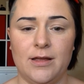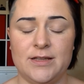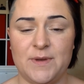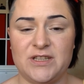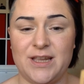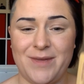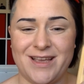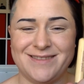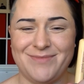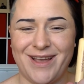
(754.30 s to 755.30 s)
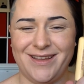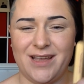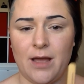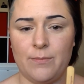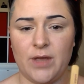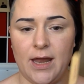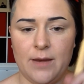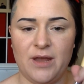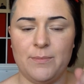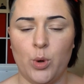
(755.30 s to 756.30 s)
especially me, because I'm getting a
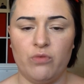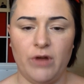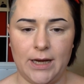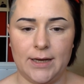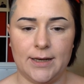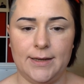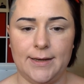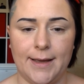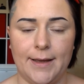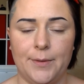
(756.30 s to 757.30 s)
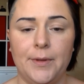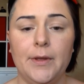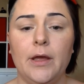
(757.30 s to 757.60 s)
bit more wrinkly now,